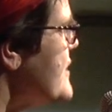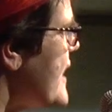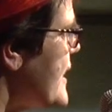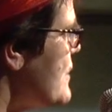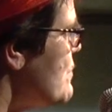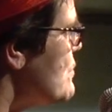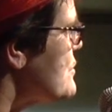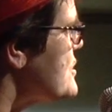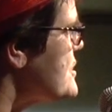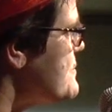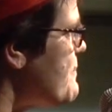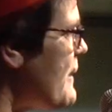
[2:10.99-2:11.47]

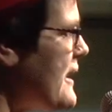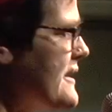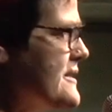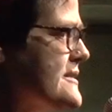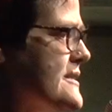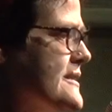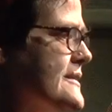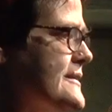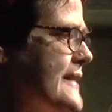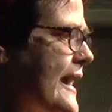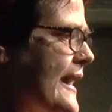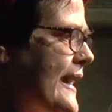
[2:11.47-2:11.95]
they will spend
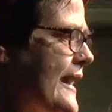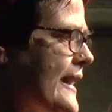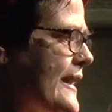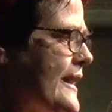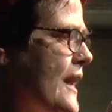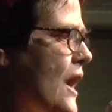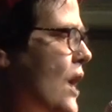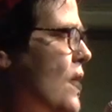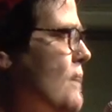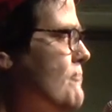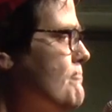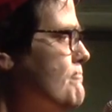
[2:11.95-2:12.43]

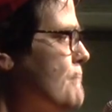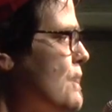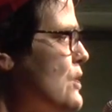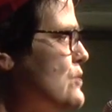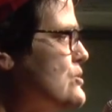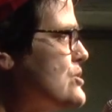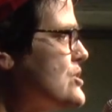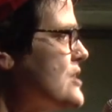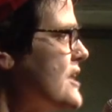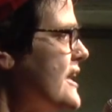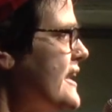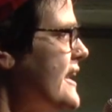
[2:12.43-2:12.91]
today
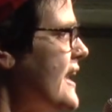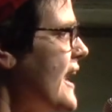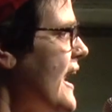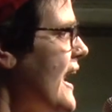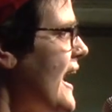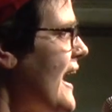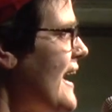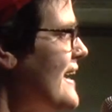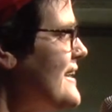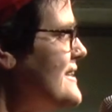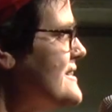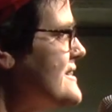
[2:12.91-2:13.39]
mostly
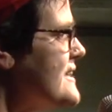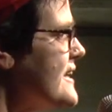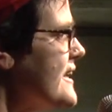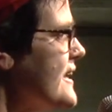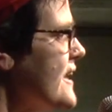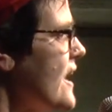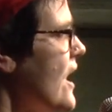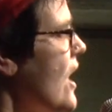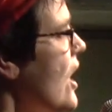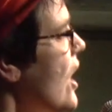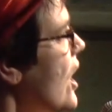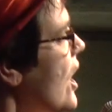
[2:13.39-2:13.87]

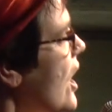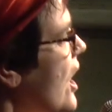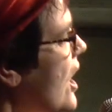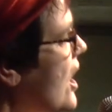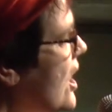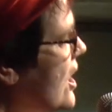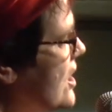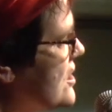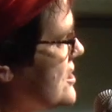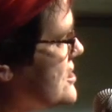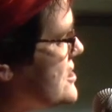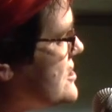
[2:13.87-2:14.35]
hating
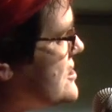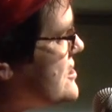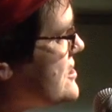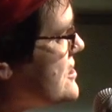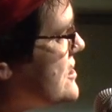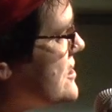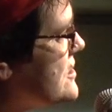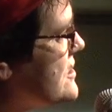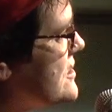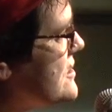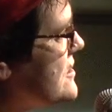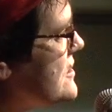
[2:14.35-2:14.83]

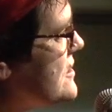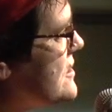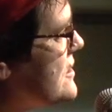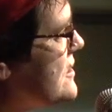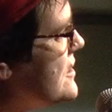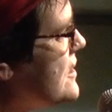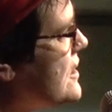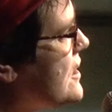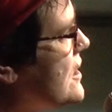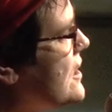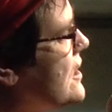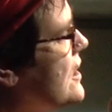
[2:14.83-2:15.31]
us.
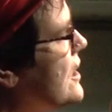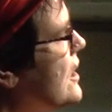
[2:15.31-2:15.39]
The